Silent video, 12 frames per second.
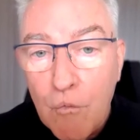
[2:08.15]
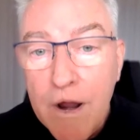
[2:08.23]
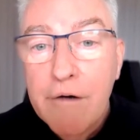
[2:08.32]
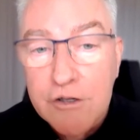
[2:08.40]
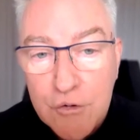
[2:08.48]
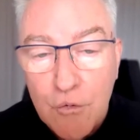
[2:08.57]

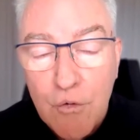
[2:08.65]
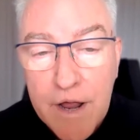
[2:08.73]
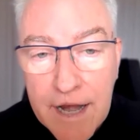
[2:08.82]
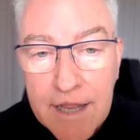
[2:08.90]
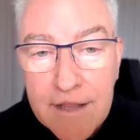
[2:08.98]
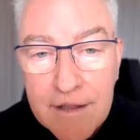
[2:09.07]
where it's all
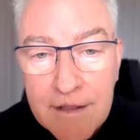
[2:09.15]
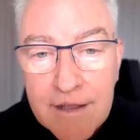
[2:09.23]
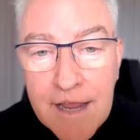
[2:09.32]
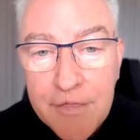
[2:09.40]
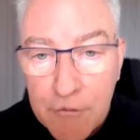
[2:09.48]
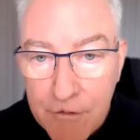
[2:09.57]
heading
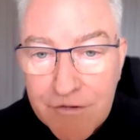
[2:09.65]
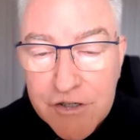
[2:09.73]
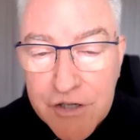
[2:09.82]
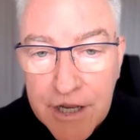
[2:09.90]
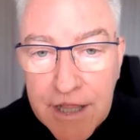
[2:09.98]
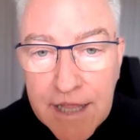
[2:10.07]
in the River
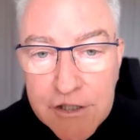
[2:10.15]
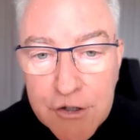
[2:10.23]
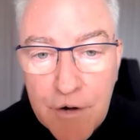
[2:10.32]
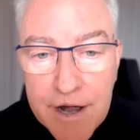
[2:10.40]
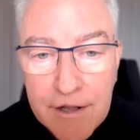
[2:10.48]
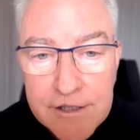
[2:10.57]
City and
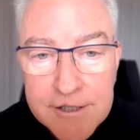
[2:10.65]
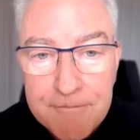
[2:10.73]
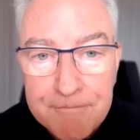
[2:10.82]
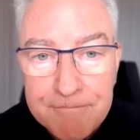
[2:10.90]
surrounds.